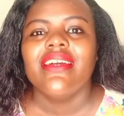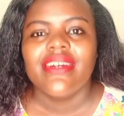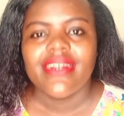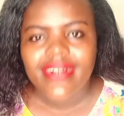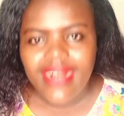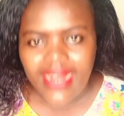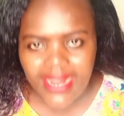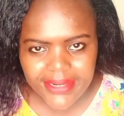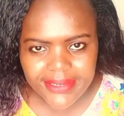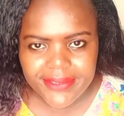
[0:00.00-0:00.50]

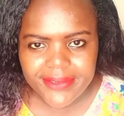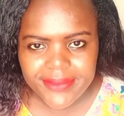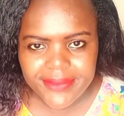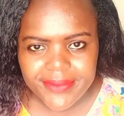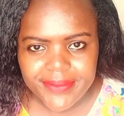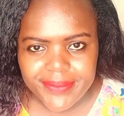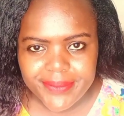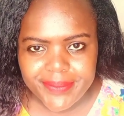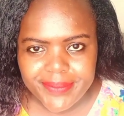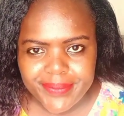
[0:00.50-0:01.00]
run.
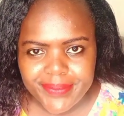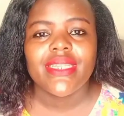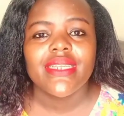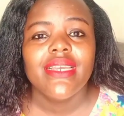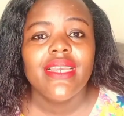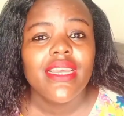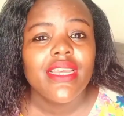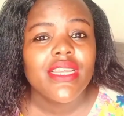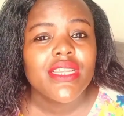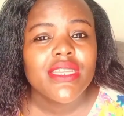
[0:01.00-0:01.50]

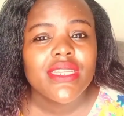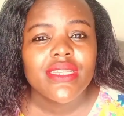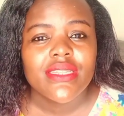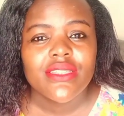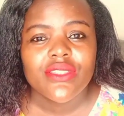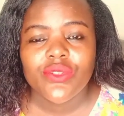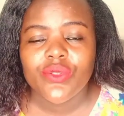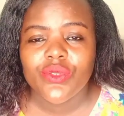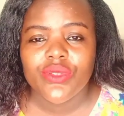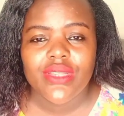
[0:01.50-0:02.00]

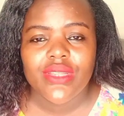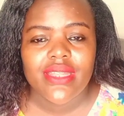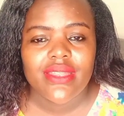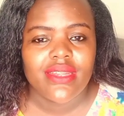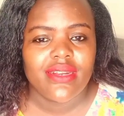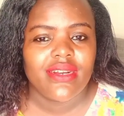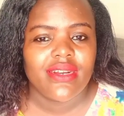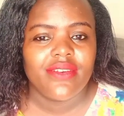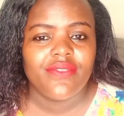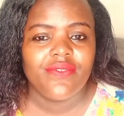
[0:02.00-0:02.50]
So those are
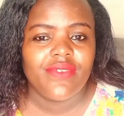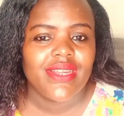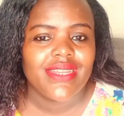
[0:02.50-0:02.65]
the red flags.